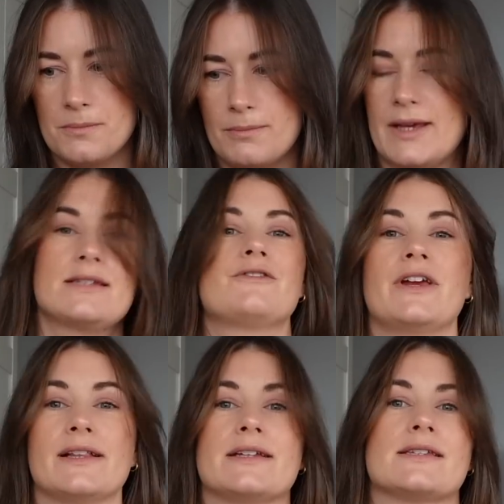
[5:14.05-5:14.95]
mixed
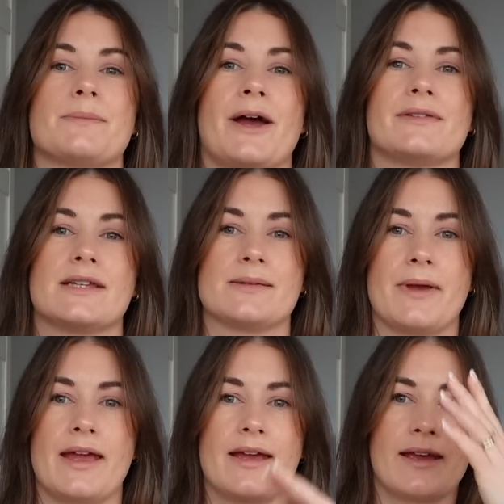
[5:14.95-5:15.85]
feelings about this
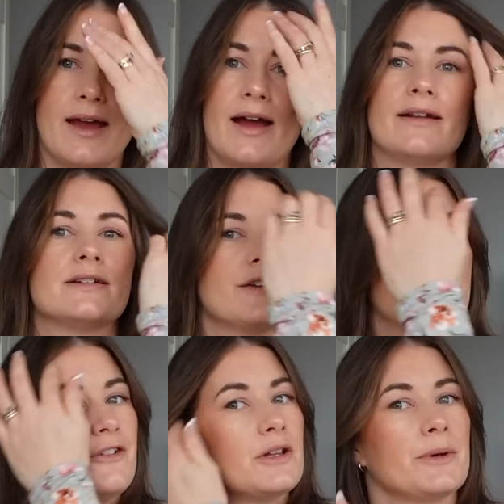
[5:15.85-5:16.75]
make, and if
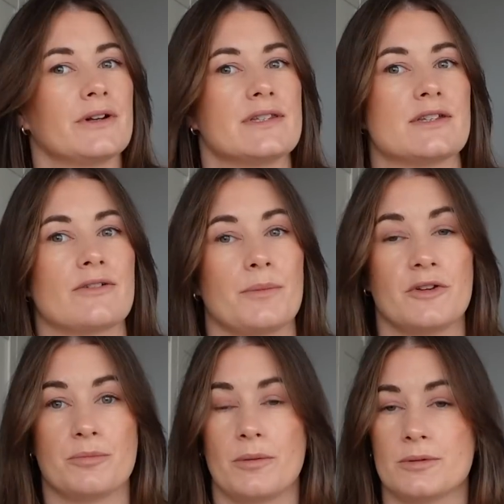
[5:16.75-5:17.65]
you follow me on Instagram,
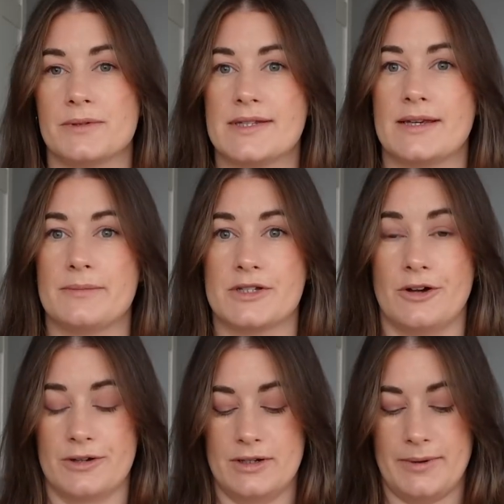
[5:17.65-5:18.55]
you've probably seen me
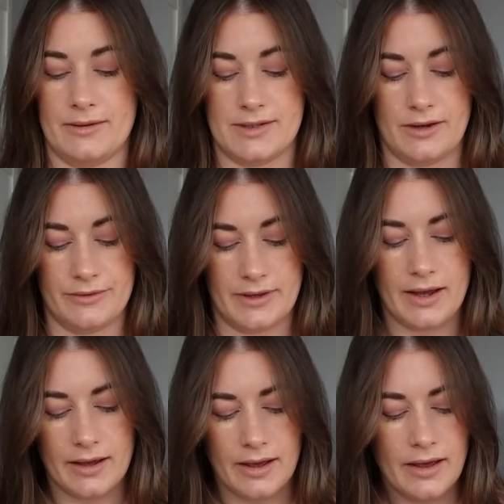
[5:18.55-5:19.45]
talking about it on
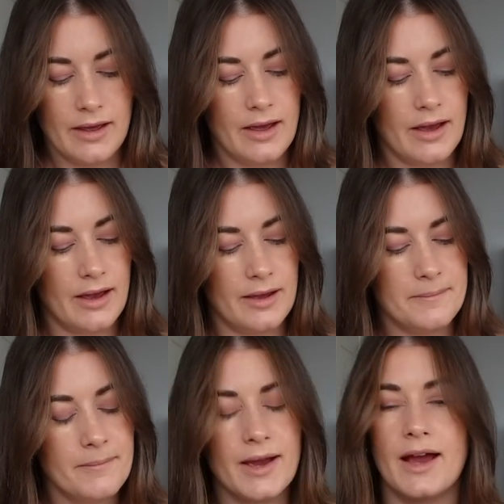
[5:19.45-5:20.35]
there.
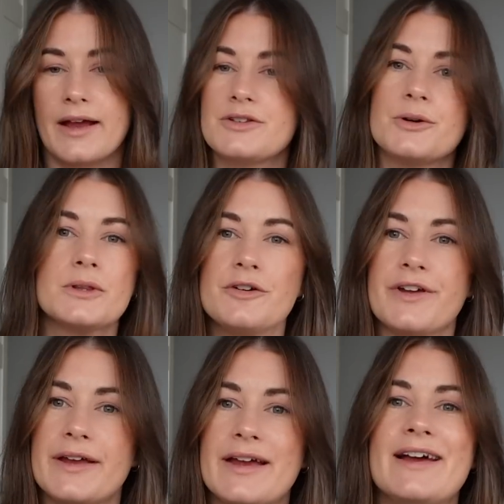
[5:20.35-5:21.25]
I don't love
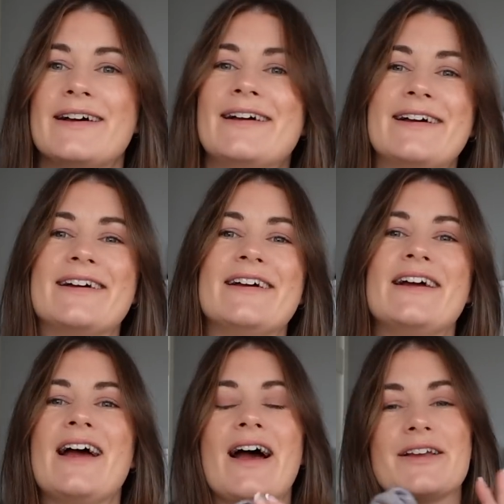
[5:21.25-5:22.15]
it.
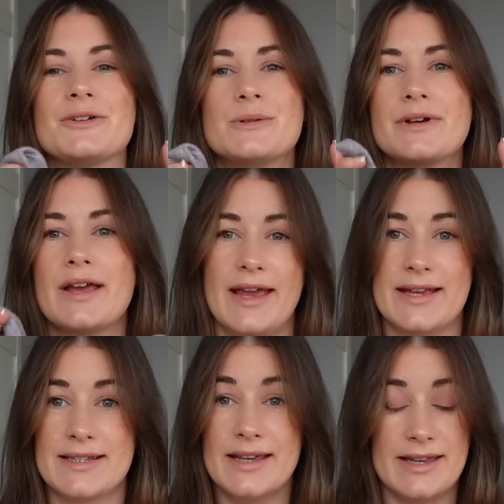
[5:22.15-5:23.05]
I don't
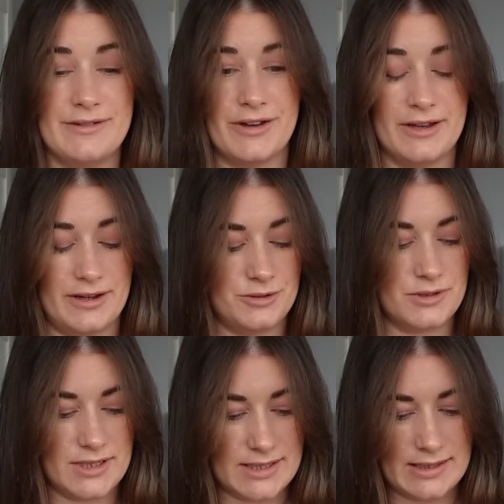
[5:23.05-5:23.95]
hate it either, I
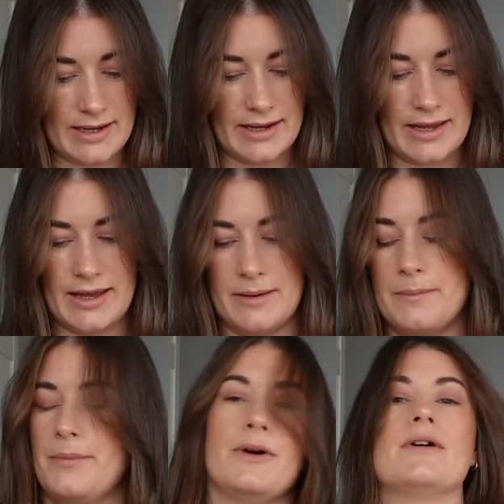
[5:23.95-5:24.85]
don't dislike it,
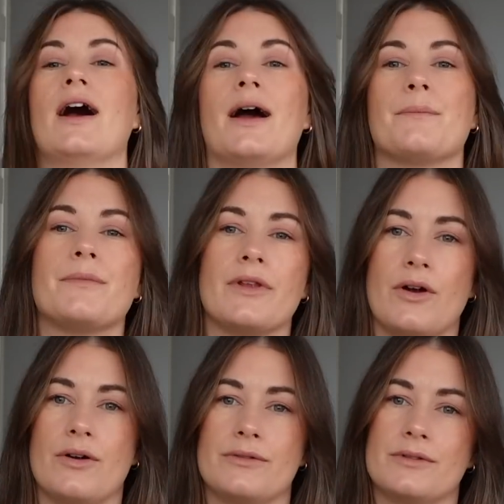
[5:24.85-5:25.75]
but I'm
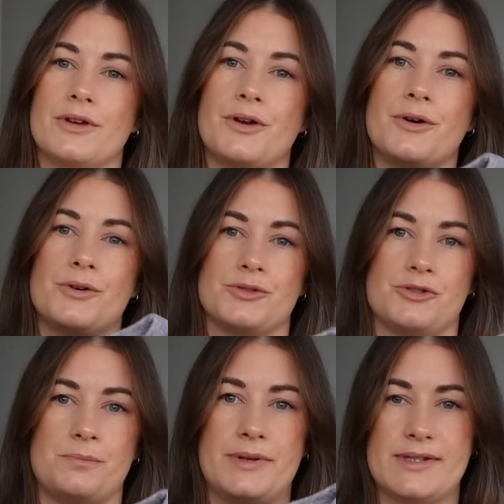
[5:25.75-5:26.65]
not 100%